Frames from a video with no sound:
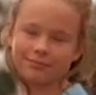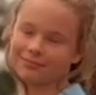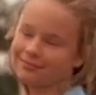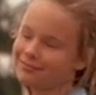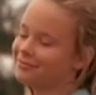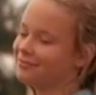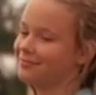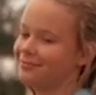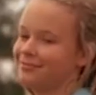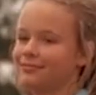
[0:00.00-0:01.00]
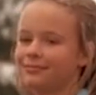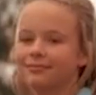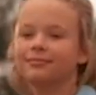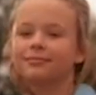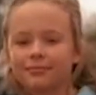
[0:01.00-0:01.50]

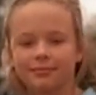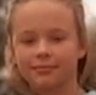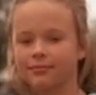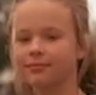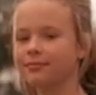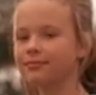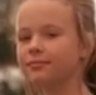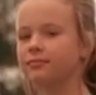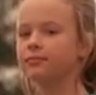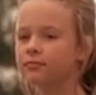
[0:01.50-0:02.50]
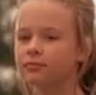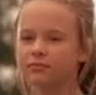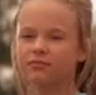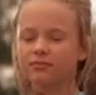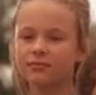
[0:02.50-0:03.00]

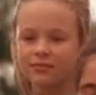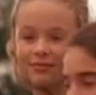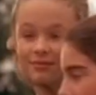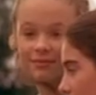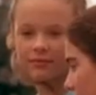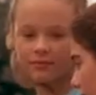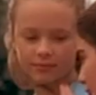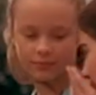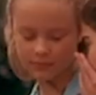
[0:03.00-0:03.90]
No words are spoken by the person on screen.